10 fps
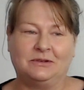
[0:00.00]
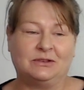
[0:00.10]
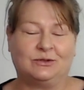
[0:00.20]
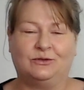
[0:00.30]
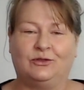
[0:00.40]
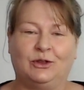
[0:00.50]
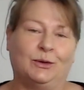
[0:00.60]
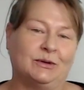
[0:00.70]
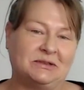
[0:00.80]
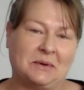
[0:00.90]
is good for
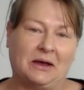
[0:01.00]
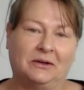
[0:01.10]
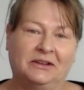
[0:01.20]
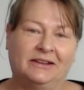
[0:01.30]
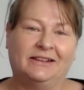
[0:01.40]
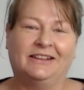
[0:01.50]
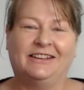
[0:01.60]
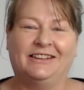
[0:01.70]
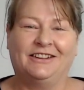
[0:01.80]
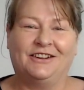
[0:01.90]
you as well.
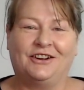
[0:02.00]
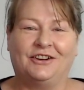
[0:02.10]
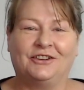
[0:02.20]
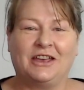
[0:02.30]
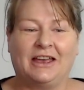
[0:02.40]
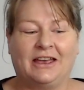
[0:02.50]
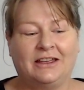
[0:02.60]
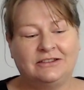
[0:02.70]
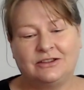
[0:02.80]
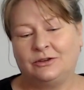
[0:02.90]
Okay,
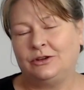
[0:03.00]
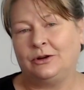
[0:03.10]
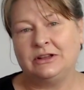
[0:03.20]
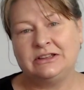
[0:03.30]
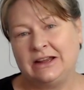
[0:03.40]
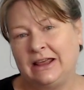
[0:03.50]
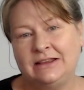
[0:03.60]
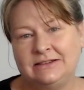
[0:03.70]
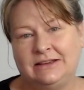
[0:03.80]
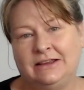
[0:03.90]
and so, it's an
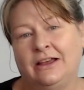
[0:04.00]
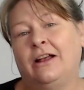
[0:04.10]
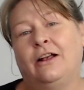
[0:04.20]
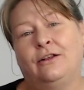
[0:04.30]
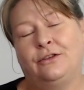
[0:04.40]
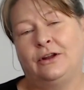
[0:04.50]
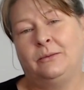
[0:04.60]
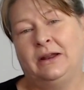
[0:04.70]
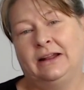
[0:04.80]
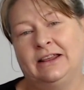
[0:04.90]
easy
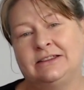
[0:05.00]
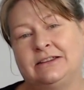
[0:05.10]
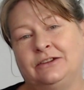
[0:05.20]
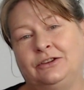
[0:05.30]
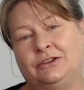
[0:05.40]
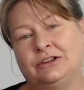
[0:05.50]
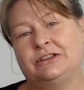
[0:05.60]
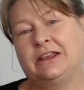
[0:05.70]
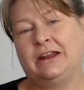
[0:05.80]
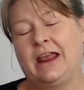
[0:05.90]
30-minute lesson. You
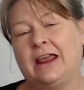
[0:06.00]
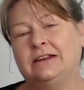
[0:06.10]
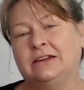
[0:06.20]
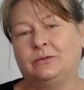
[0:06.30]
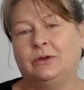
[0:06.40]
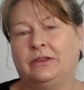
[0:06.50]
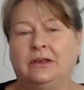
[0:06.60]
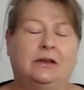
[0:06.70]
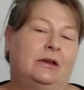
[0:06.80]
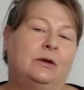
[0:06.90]
just can end it with
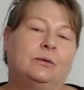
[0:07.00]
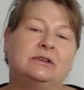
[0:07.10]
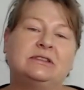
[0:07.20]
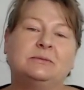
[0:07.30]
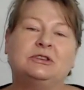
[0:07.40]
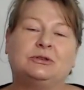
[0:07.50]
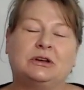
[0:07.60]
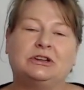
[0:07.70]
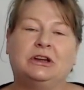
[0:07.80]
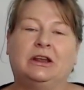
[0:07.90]
some
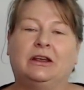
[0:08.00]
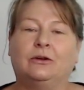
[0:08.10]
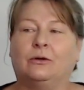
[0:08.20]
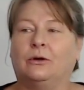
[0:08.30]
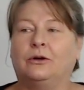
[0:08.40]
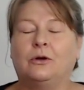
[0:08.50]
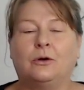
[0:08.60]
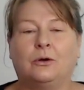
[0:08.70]
stretching or